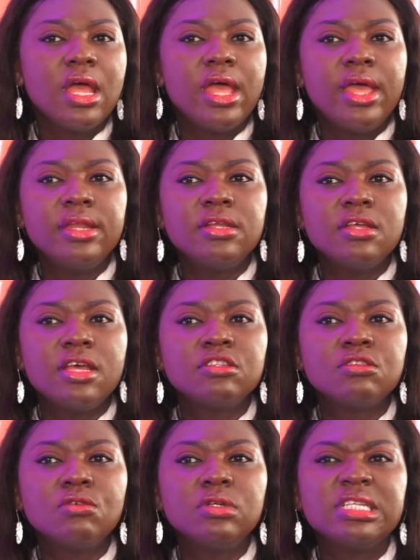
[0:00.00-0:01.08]
And
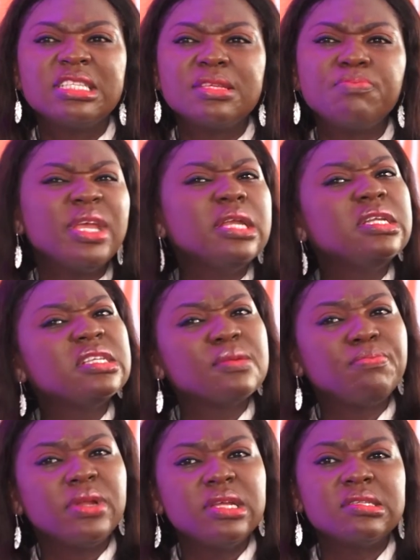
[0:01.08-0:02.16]
so being
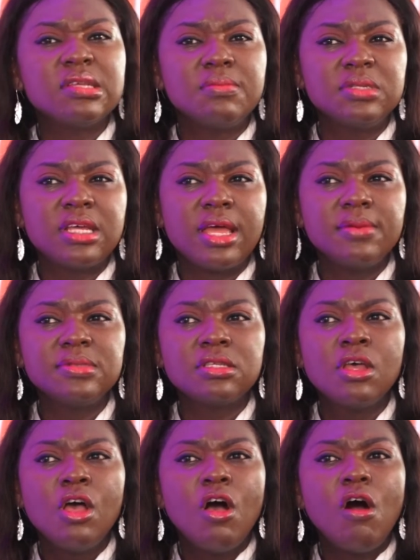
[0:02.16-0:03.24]
disciplined sometimes
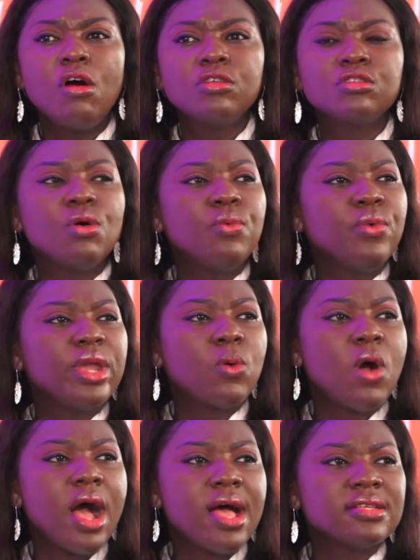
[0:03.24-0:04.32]
also
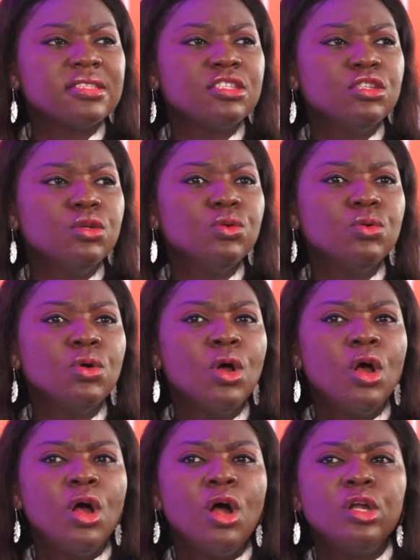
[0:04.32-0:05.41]
requires you
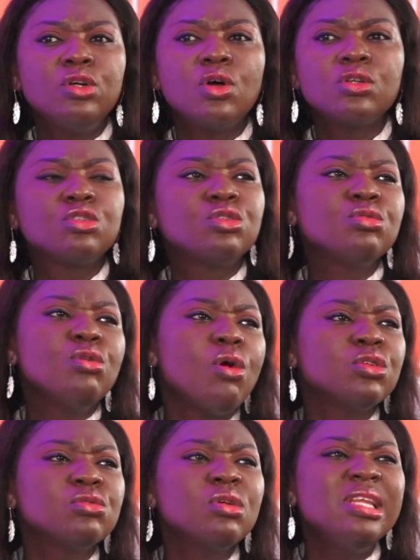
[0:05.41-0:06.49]
not to
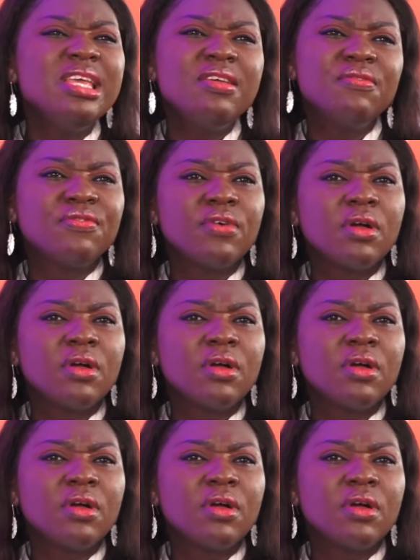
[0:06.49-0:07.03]
also leave